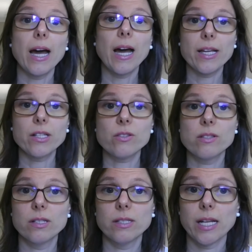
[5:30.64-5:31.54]
I
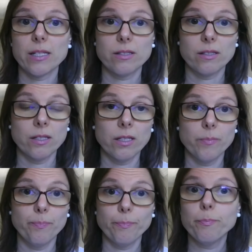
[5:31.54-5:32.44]
consider that
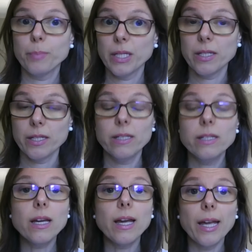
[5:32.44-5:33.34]
um,
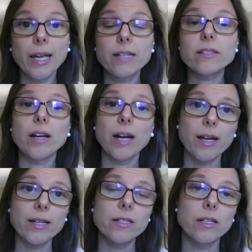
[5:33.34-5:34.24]
PD and
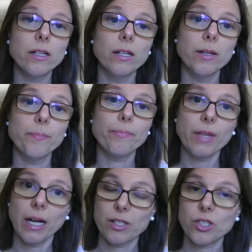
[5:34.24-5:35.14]
I um,
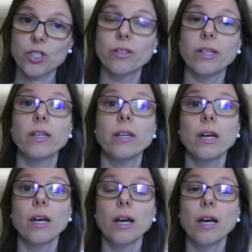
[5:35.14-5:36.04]
actually
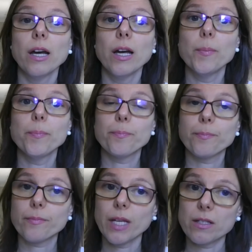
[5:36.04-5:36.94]

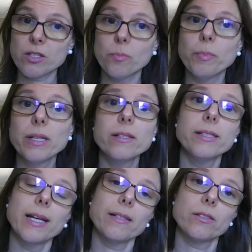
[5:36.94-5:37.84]
um,
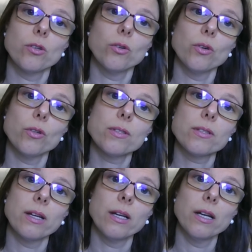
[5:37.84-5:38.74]
submitted that course
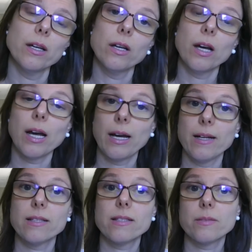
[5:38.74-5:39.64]
uh,
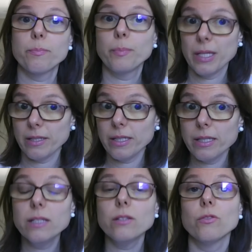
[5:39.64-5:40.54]
as PD